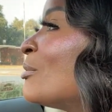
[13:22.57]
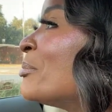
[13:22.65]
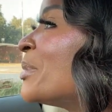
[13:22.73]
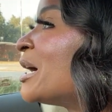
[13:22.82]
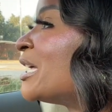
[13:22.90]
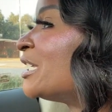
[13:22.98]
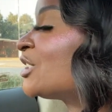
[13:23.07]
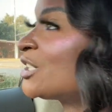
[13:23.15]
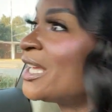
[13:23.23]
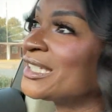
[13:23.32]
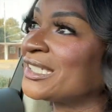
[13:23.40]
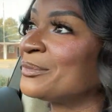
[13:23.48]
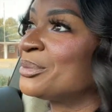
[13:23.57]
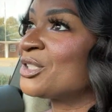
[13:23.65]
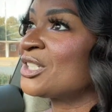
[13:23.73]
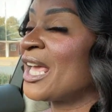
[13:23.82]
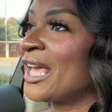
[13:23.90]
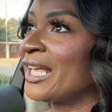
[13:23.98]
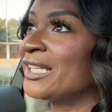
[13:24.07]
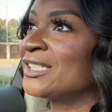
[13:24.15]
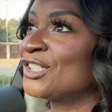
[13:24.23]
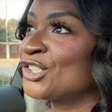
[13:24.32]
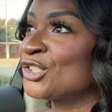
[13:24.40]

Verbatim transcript: much as it pertains